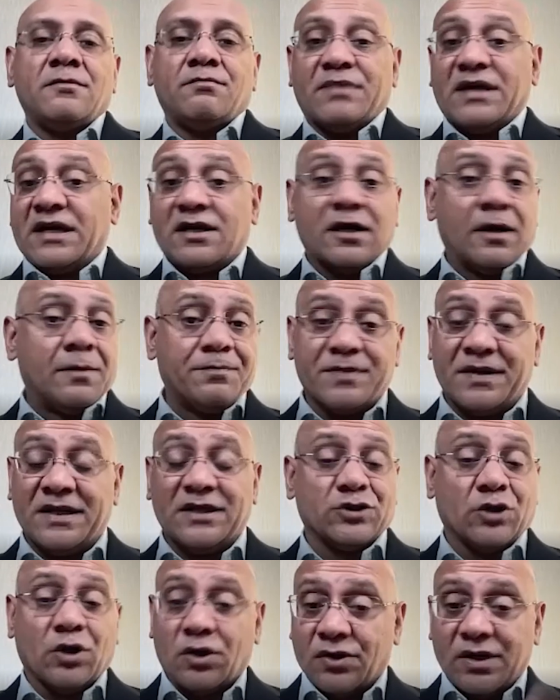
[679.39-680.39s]
big
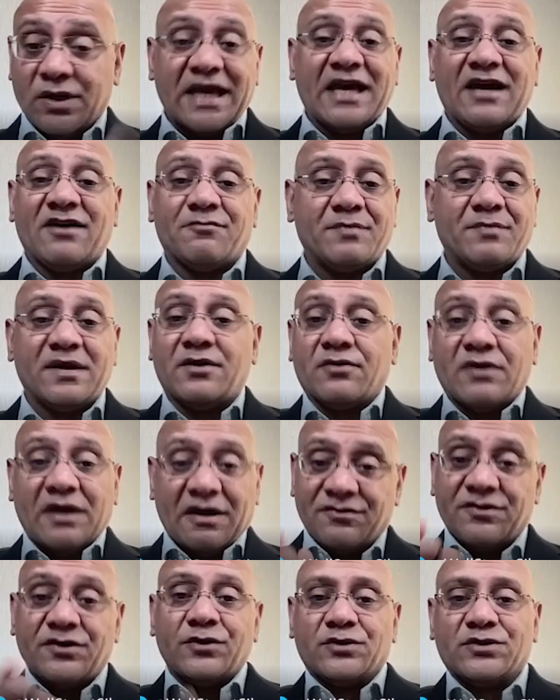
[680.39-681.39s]
companies already have big
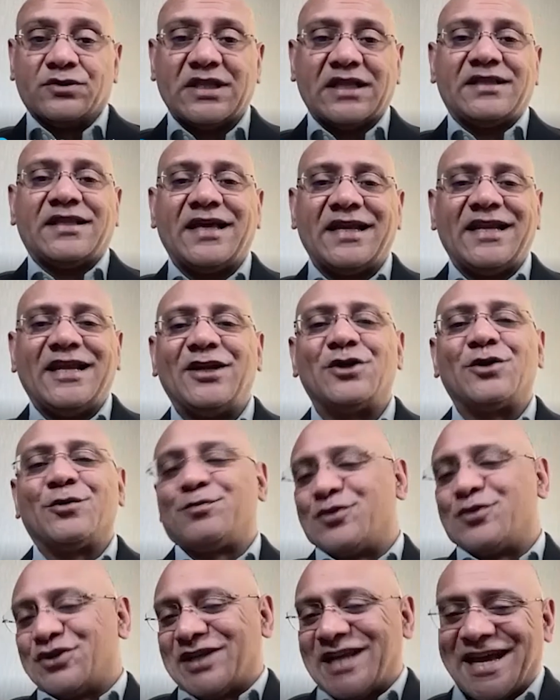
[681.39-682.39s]
revenues that they need to
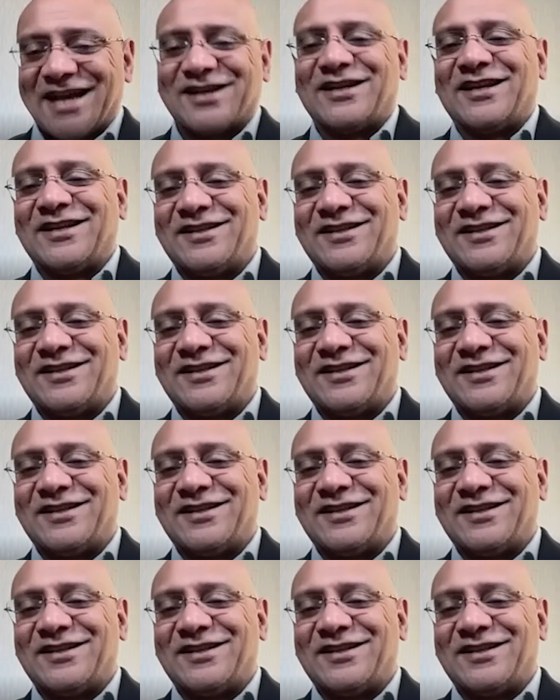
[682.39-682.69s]
protect.